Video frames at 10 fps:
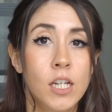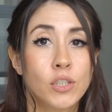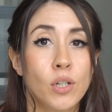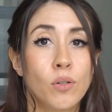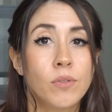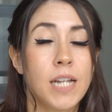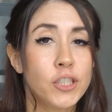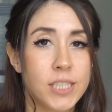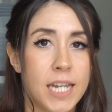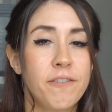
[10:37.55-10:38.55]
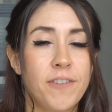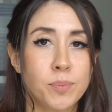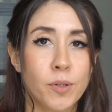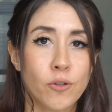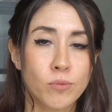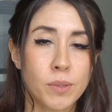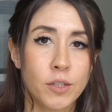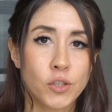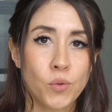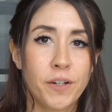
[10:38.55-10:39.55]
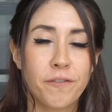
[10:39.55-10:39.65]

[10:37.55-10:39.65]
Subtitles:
So not just any Facebook groups. I'm gonna join